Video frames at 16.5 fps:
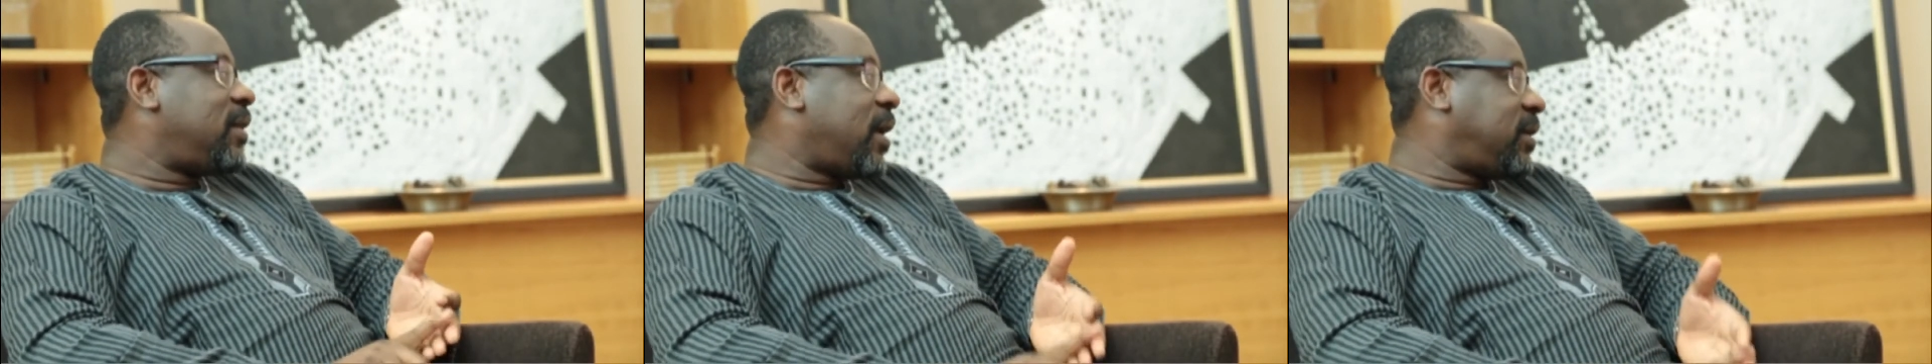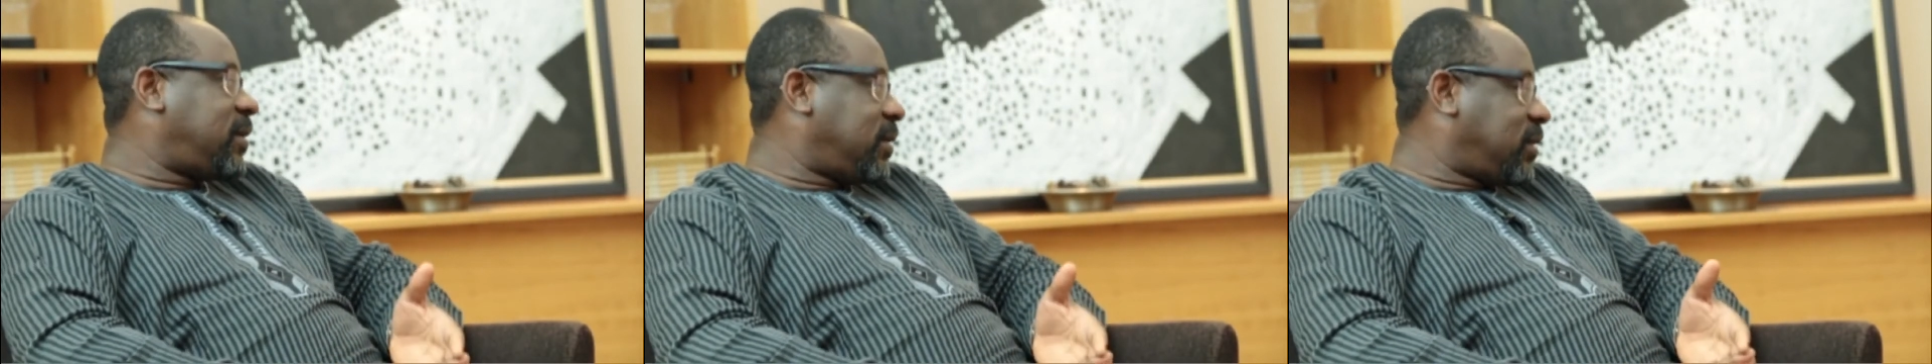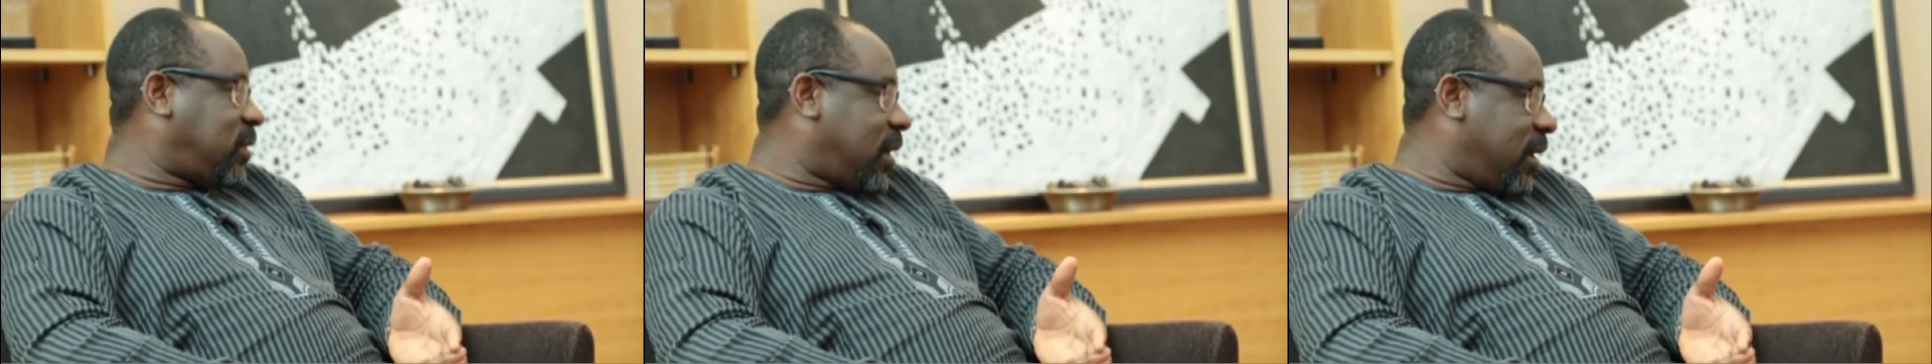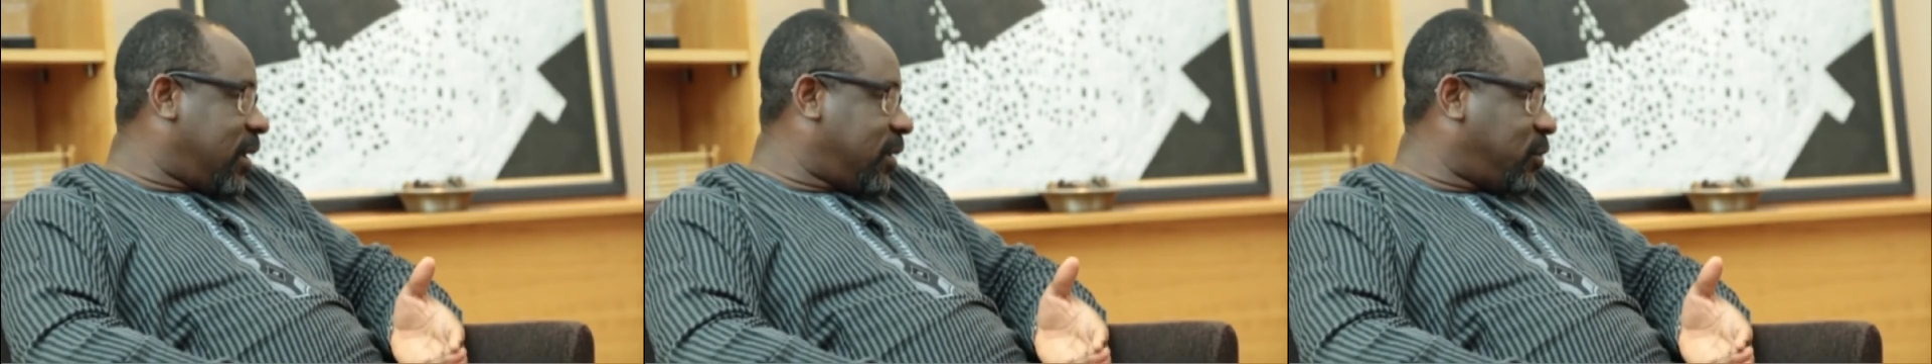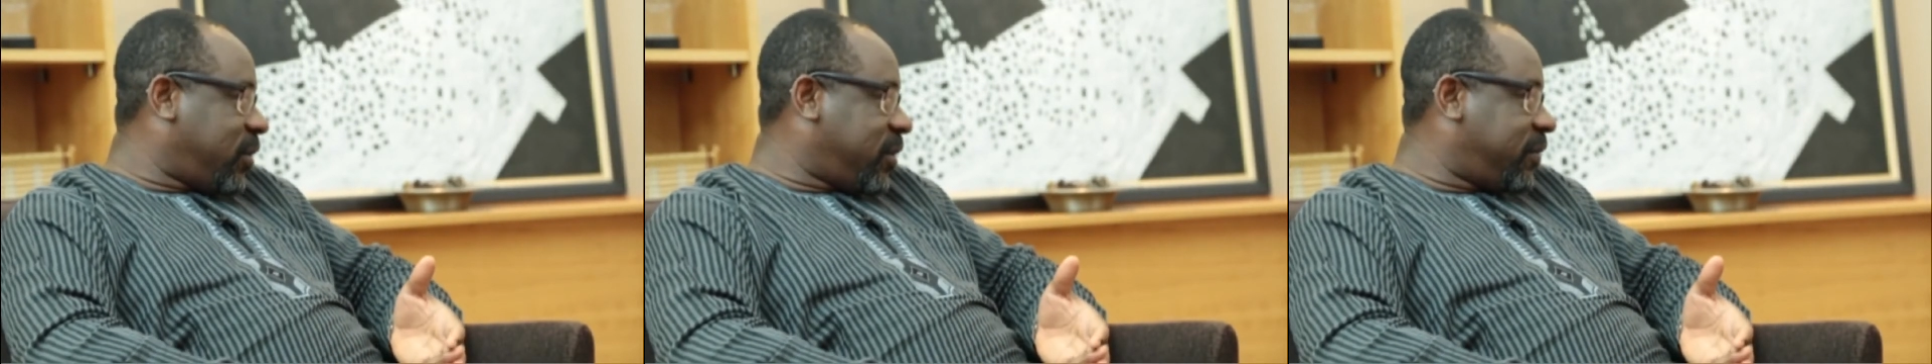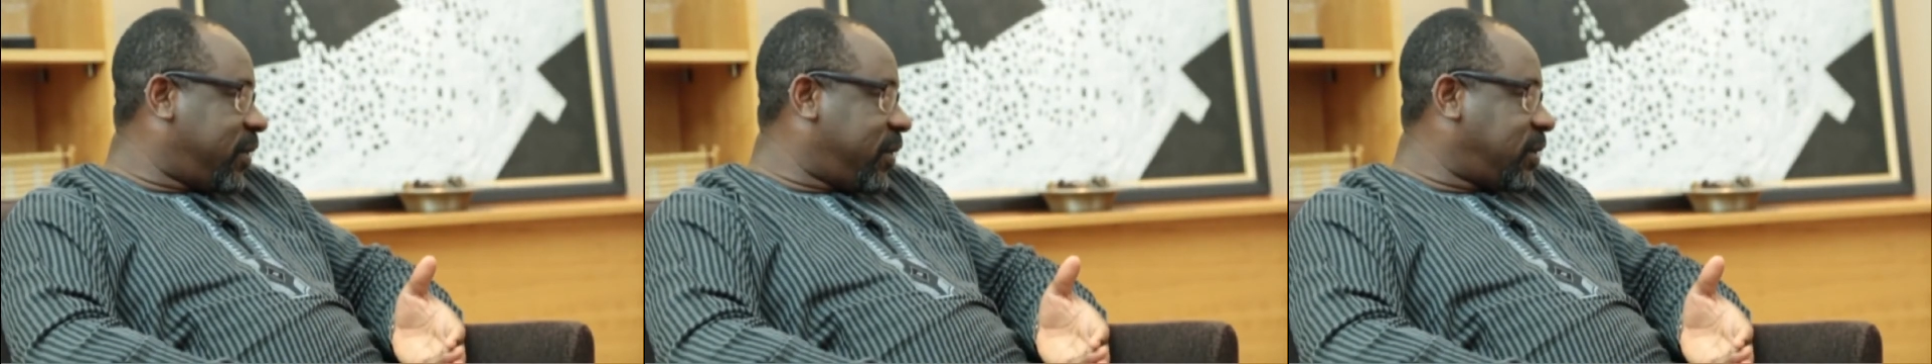That's the
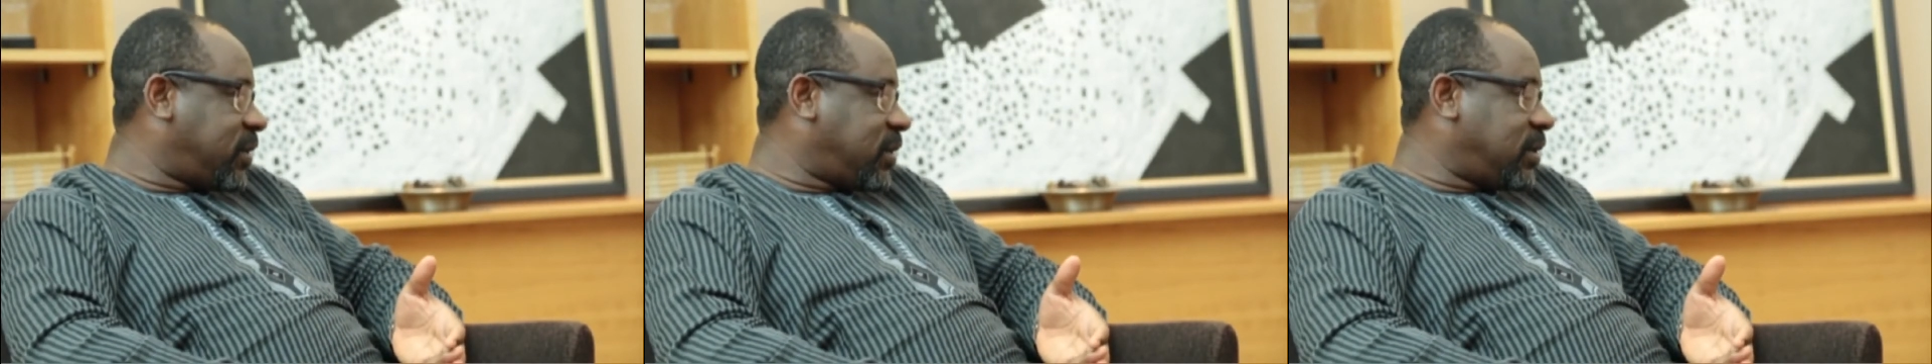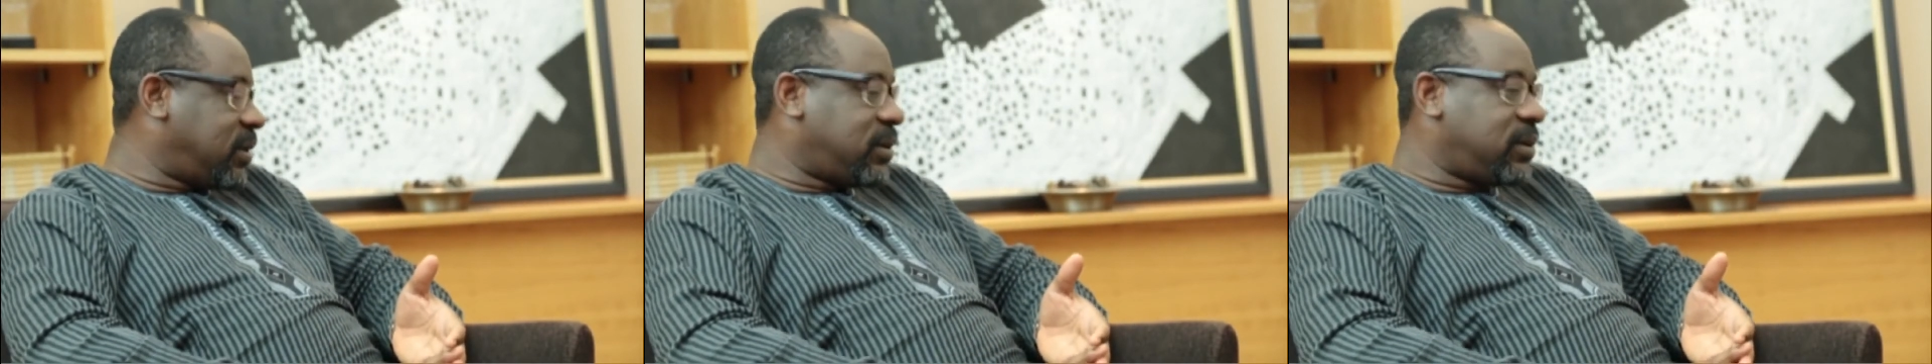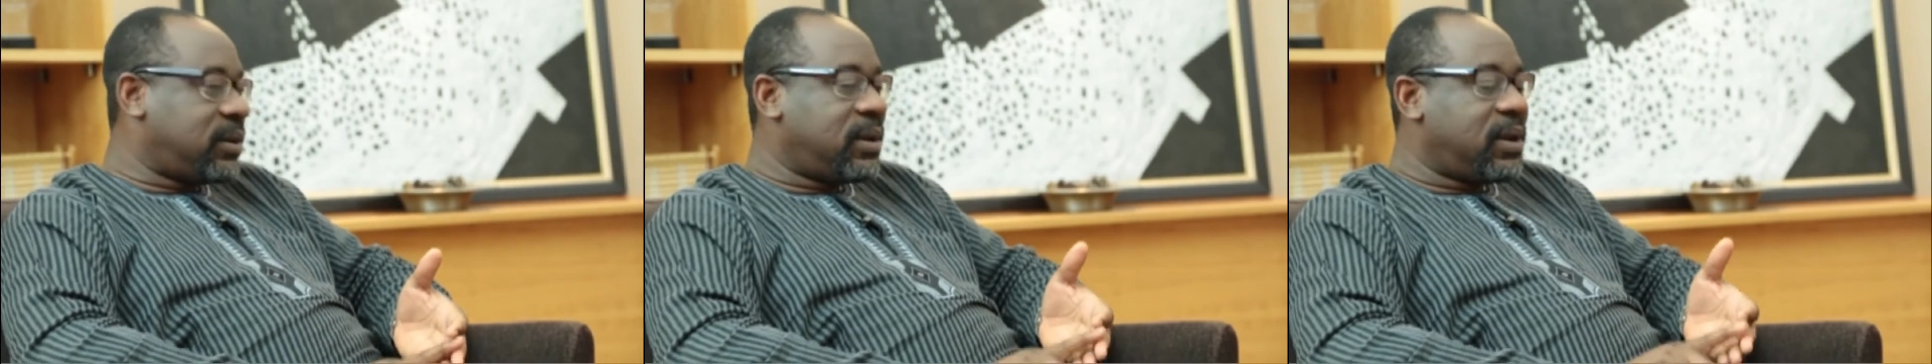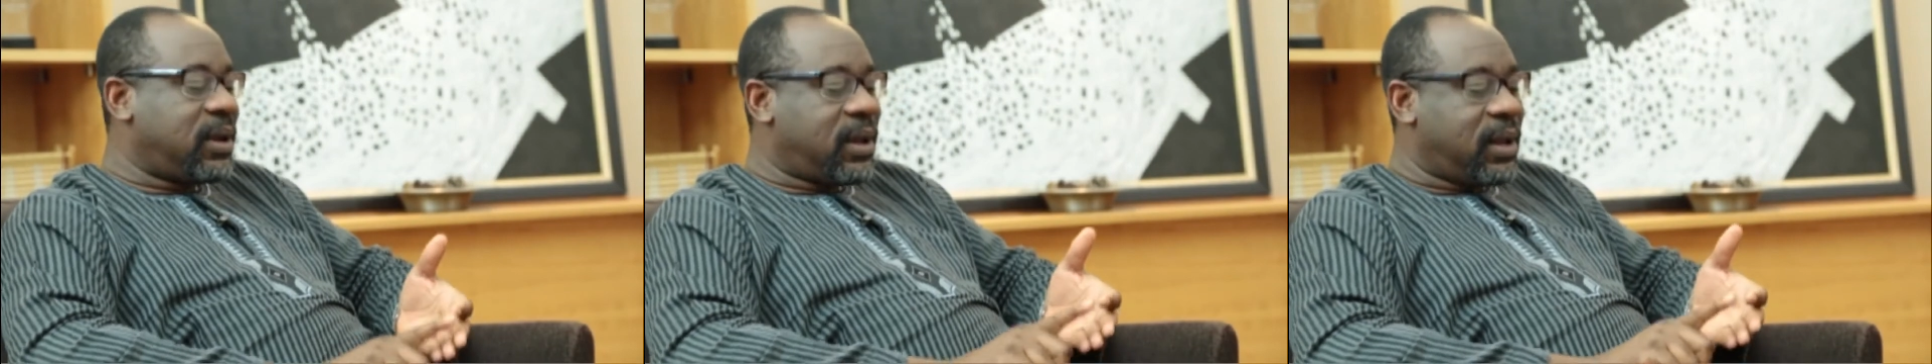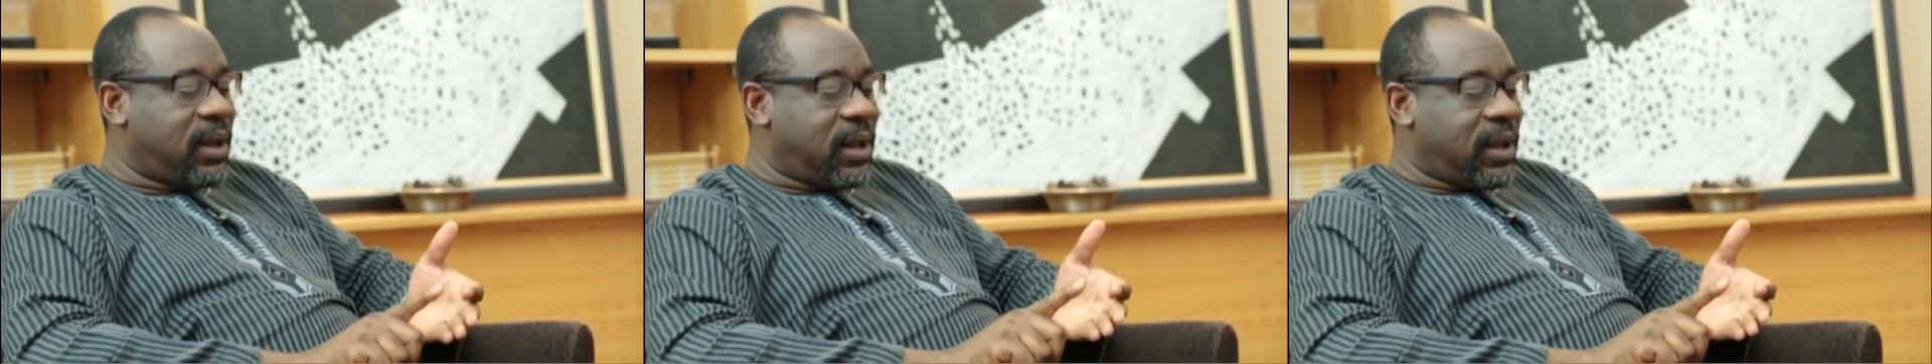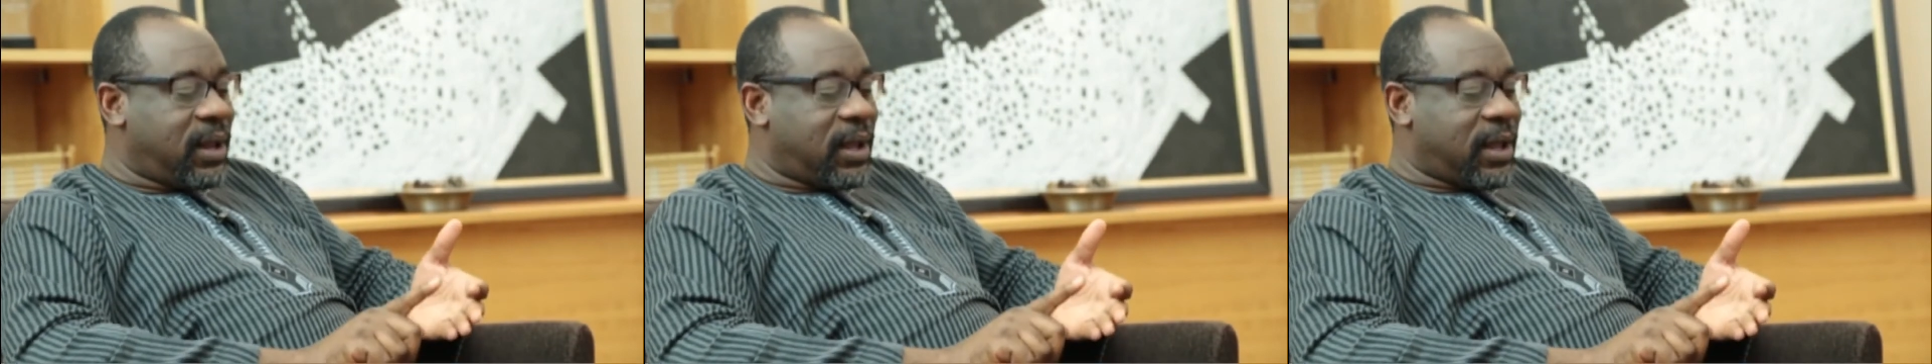challenge we're facing.
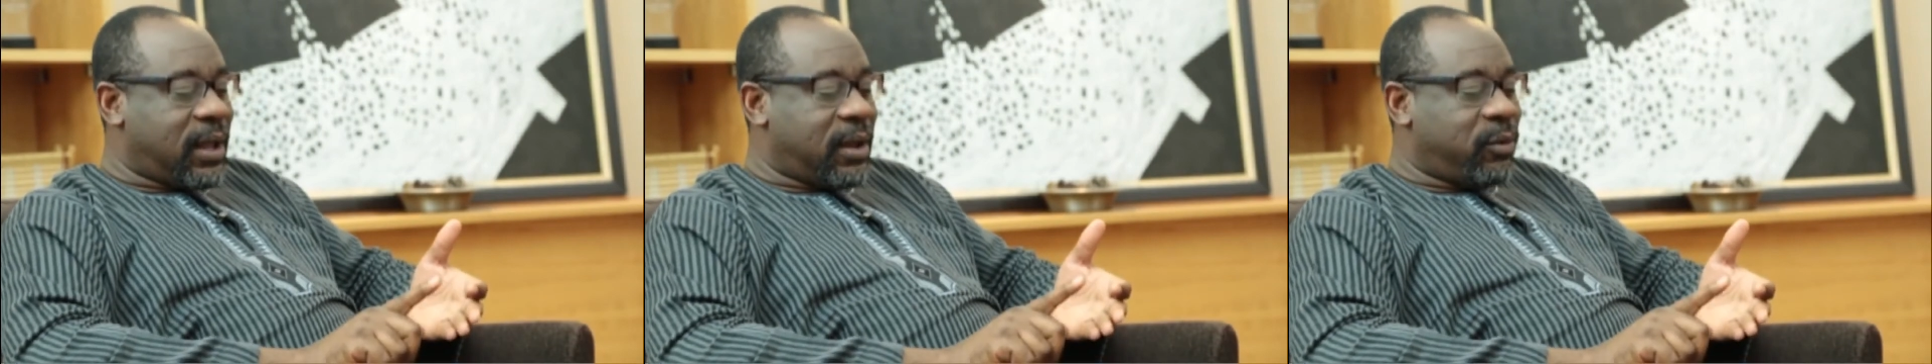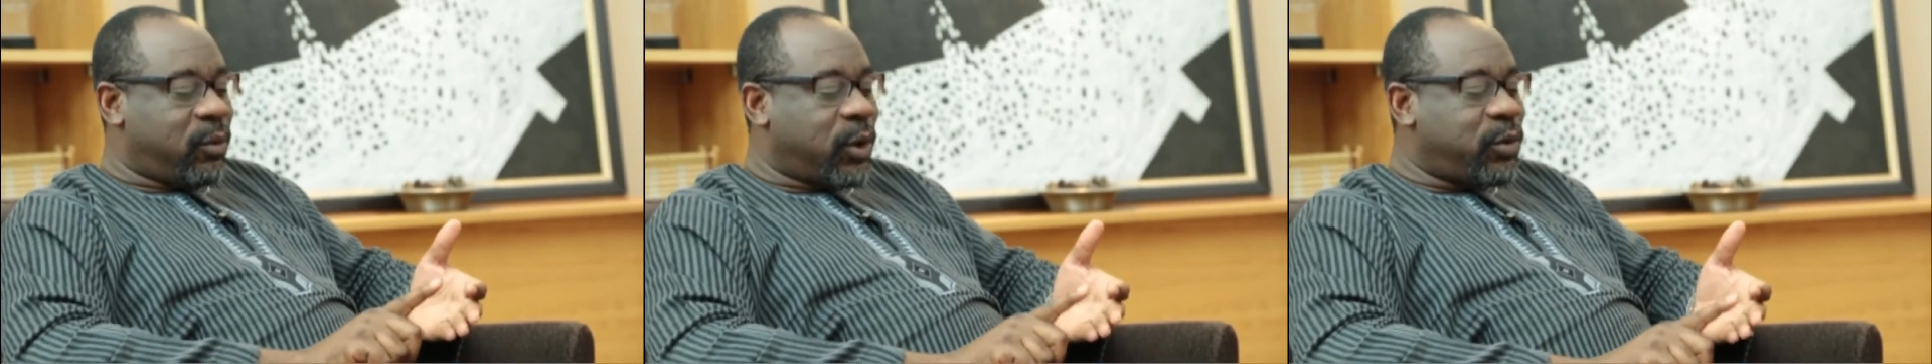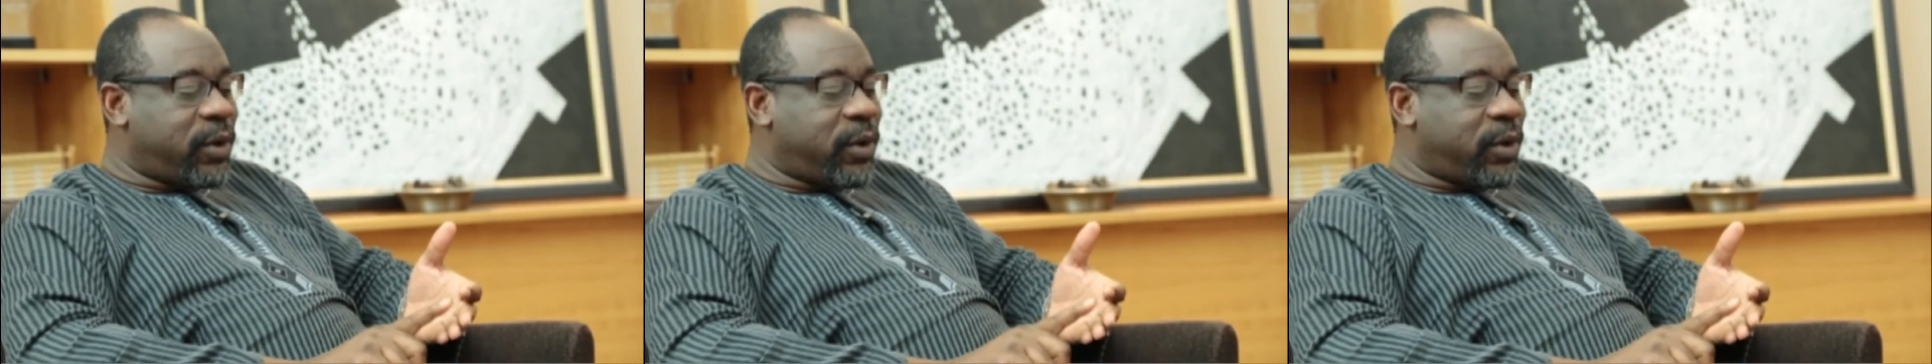And